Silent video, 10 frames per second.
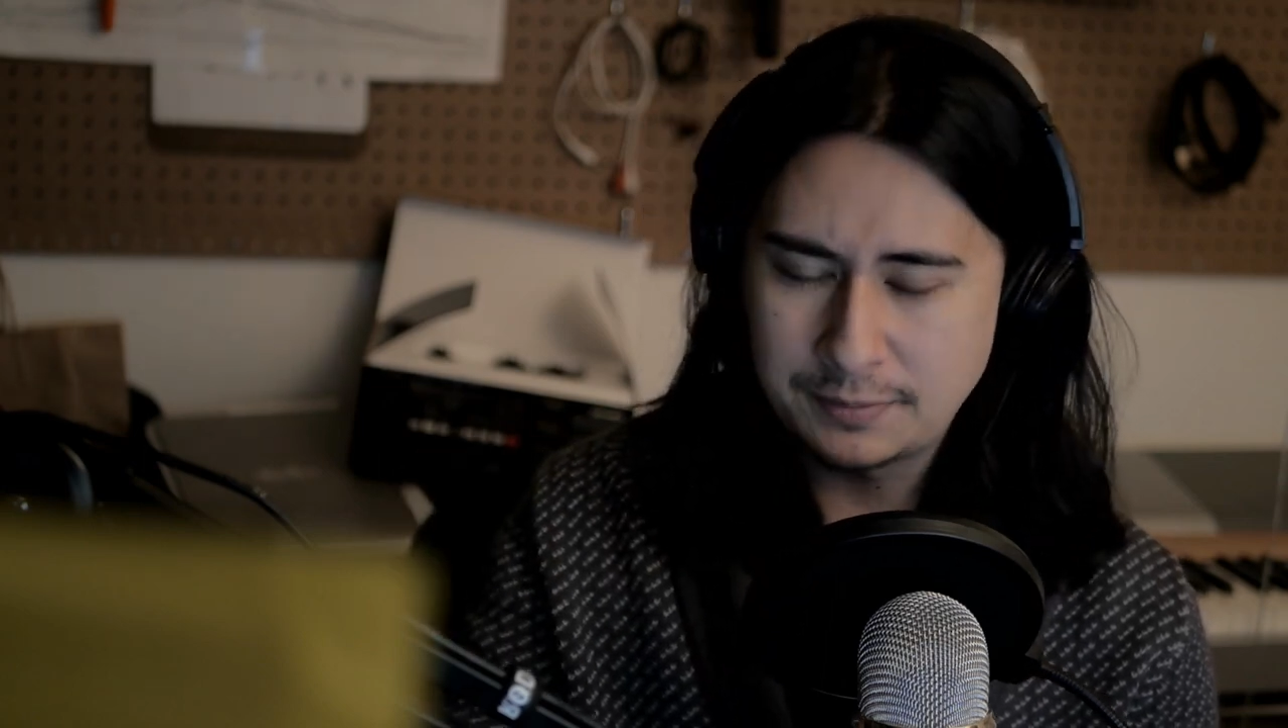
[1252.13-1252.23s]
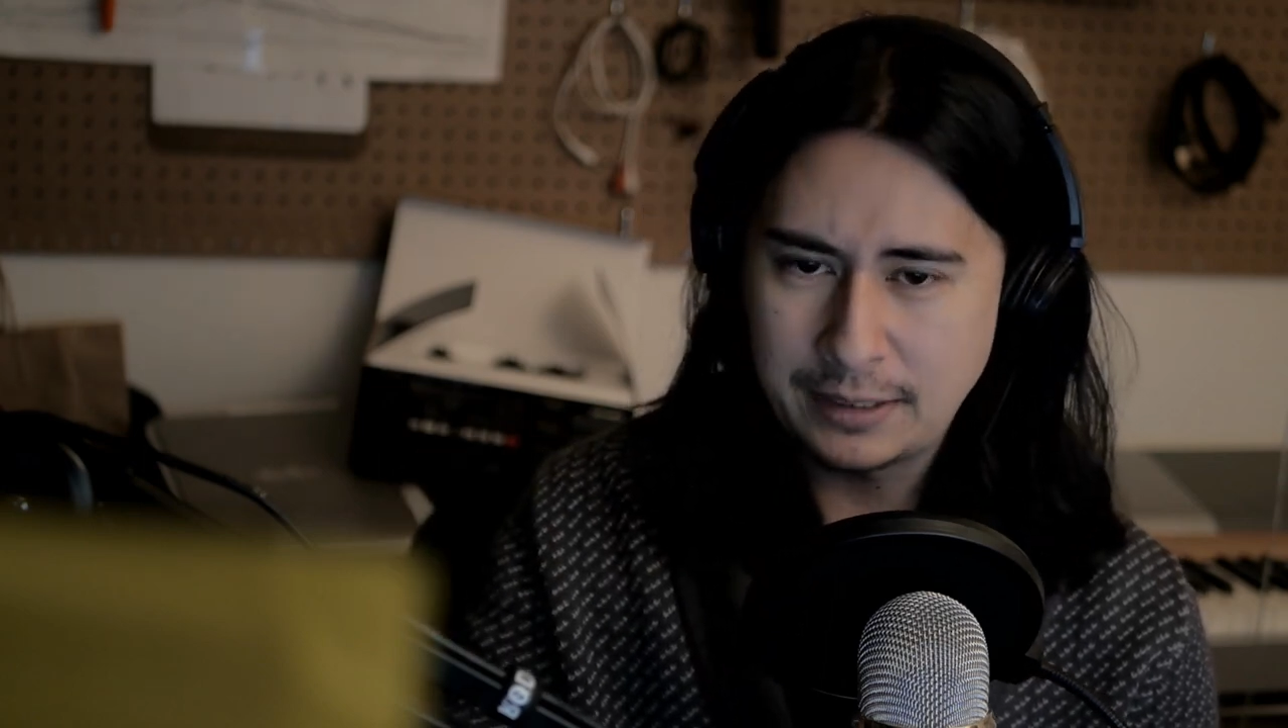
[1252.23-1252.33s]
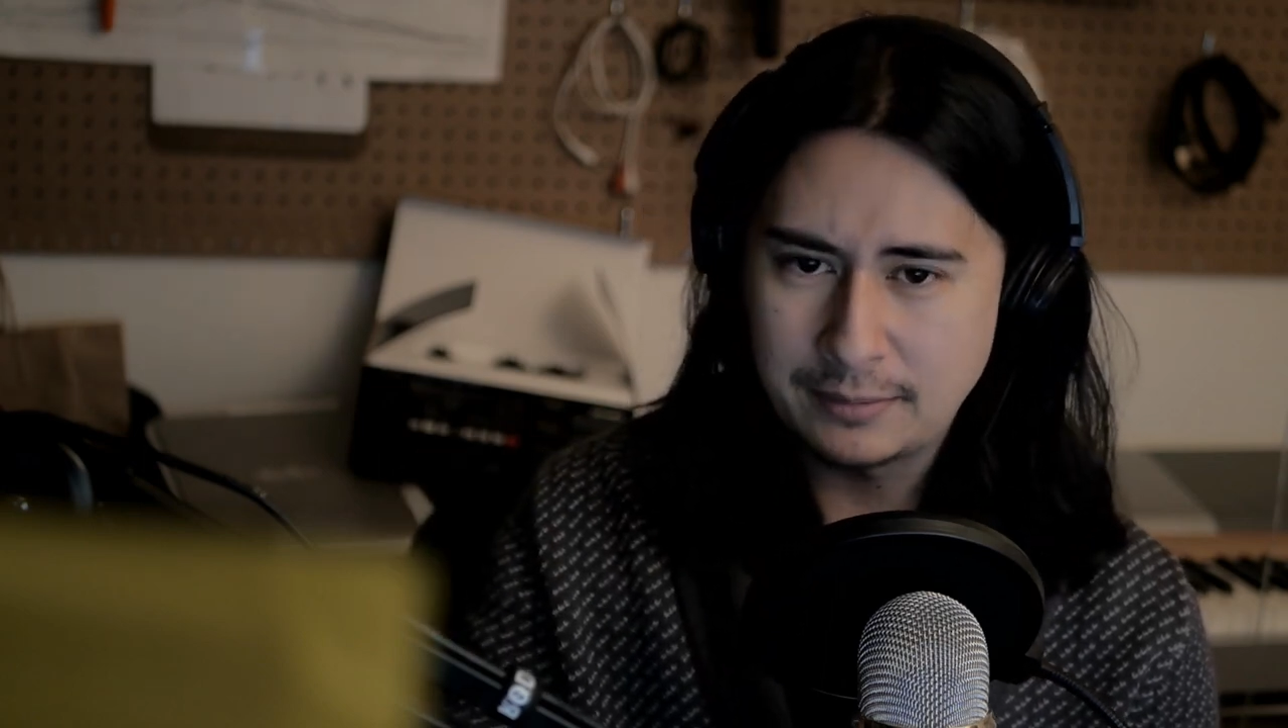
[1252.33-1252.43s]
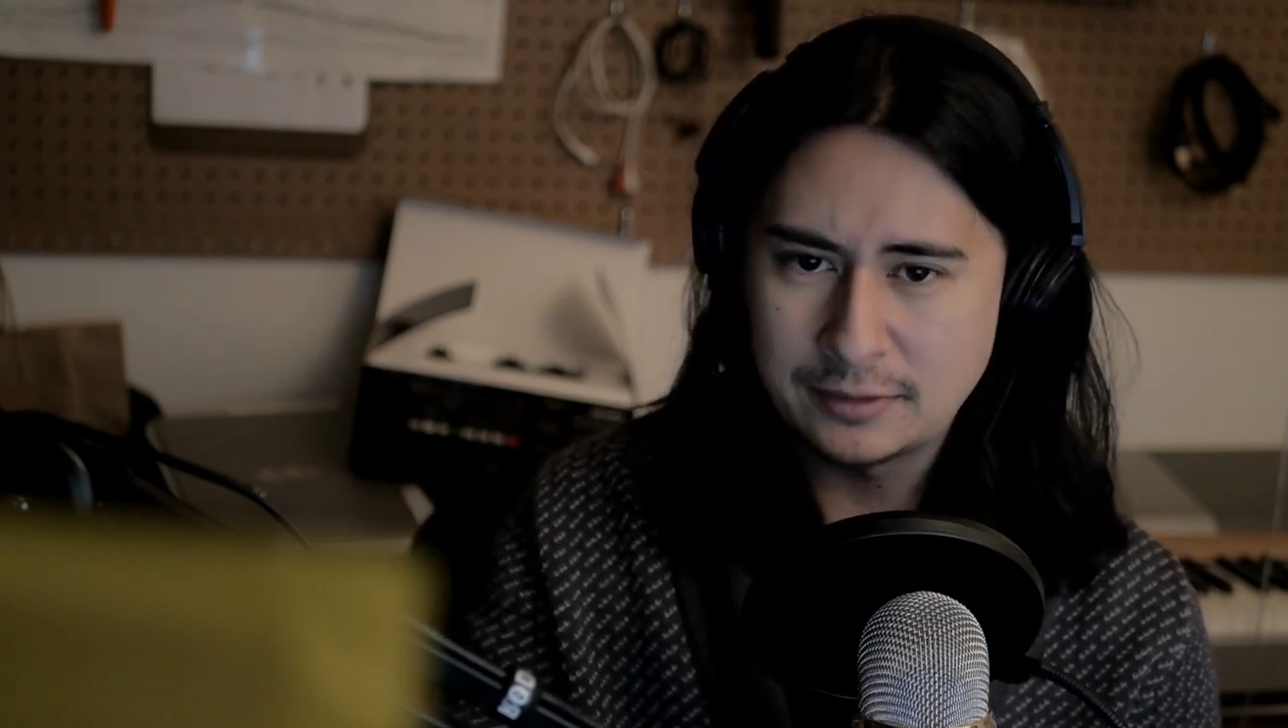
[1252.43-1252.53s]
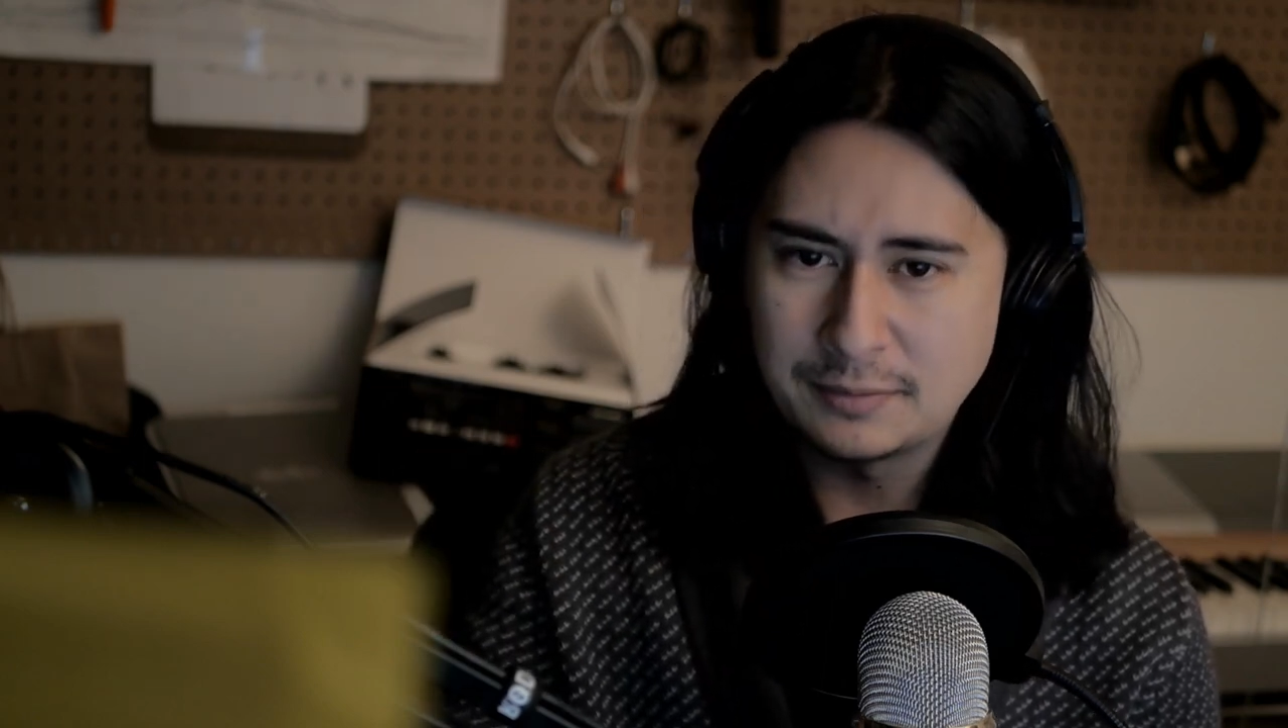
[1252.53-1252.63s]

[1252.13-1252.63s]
payments,